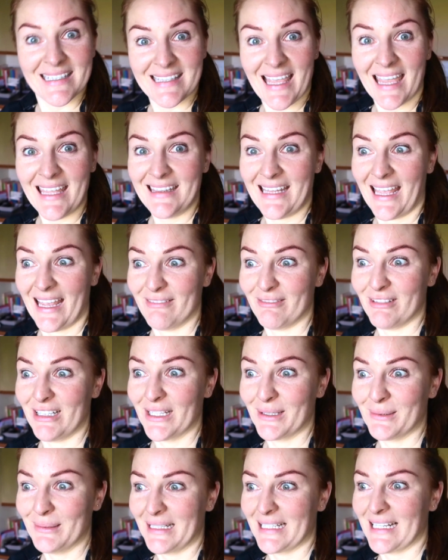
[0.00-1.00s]
he's getting there
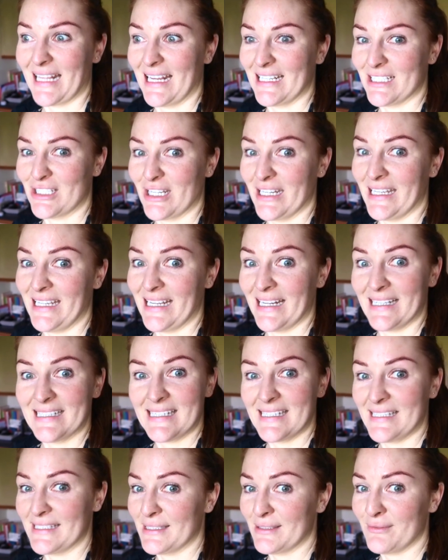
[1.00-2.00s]
really quickly, actually, and
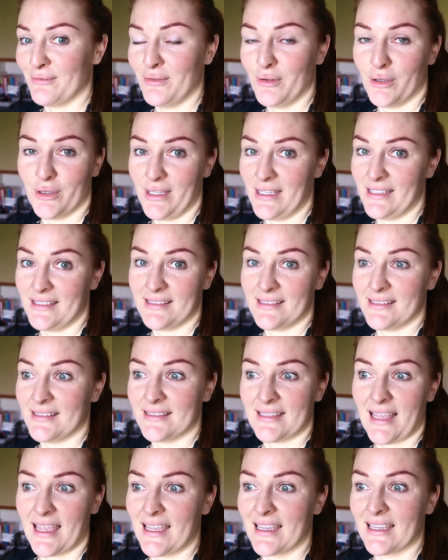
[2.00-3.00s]
his foot, he's
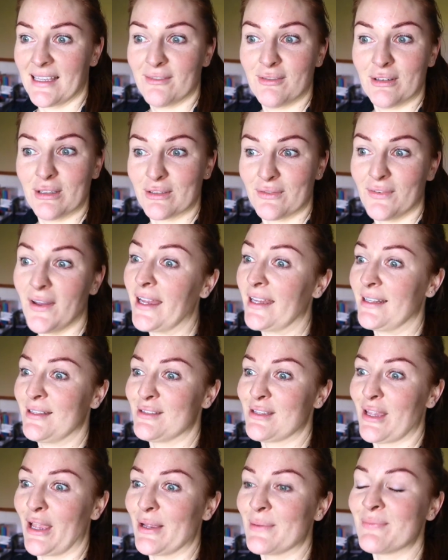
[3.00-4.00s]
saying, feels fine.
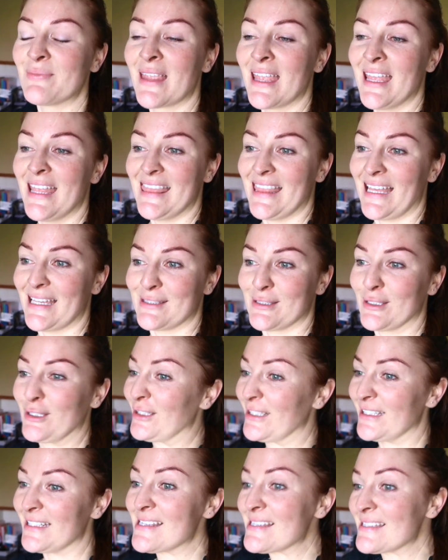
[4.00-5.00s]
So that's
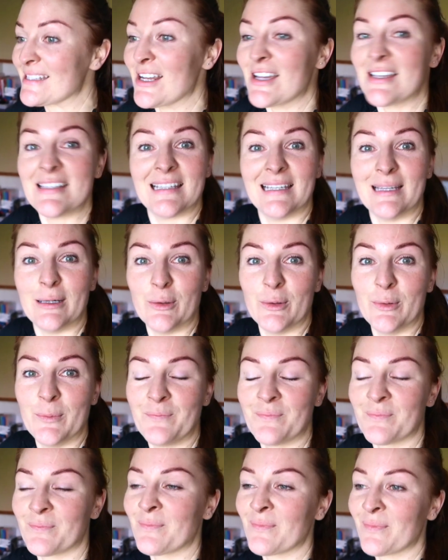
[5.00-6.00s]
good. And it's a nice
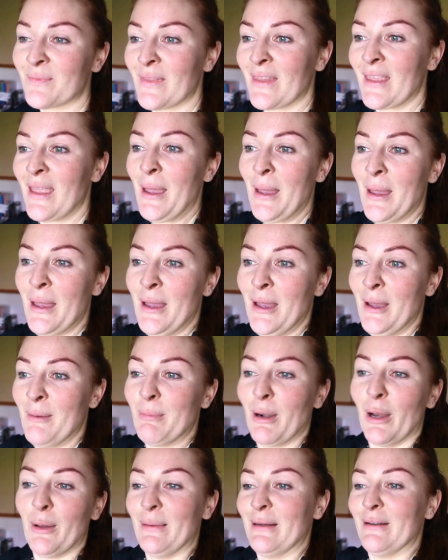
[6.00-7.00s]
little
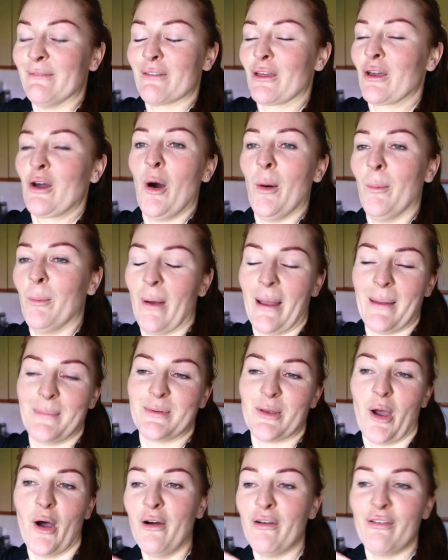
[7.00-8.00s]
blowing of the
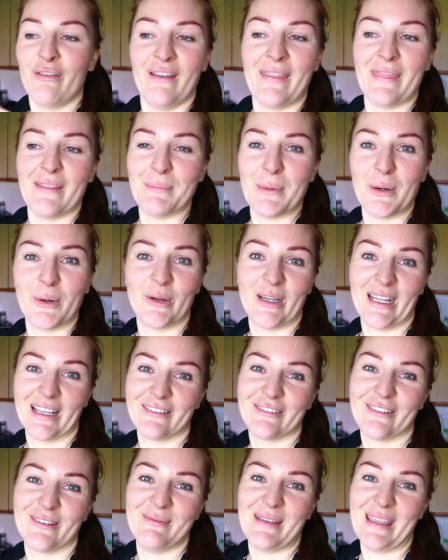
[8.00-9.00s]
cobwebs off in the morning
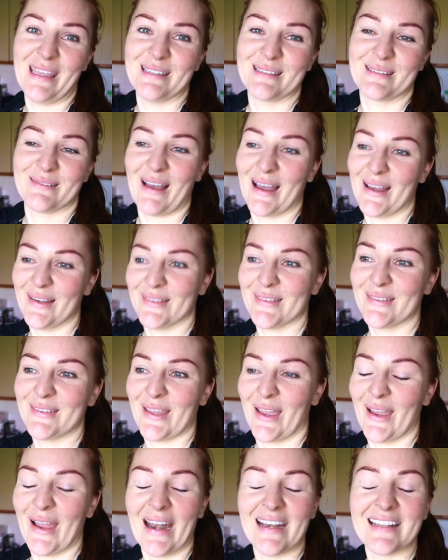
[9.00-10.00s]
for me as well.
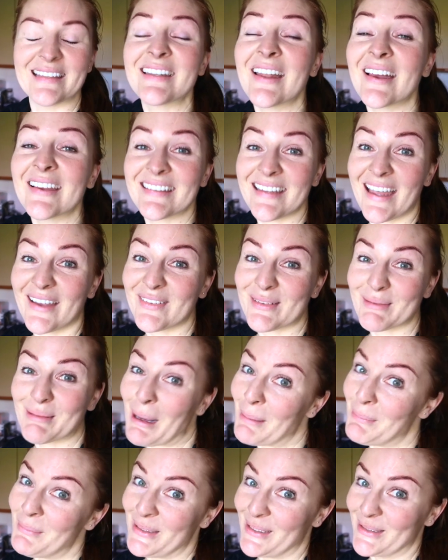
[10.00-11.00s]
So, and it's nice to have some
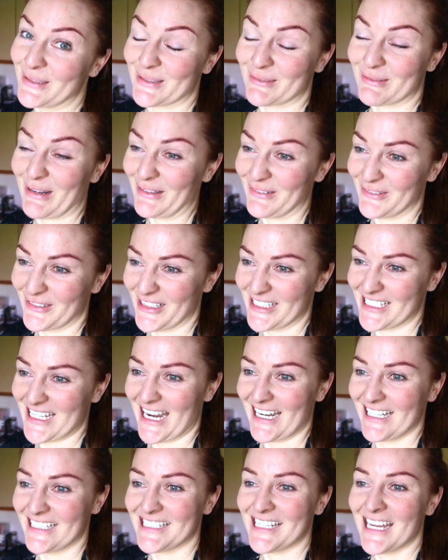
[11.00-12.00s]
company on a run for a
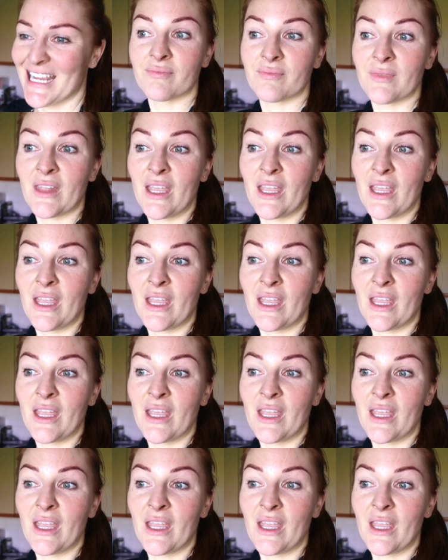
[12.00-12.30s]
change.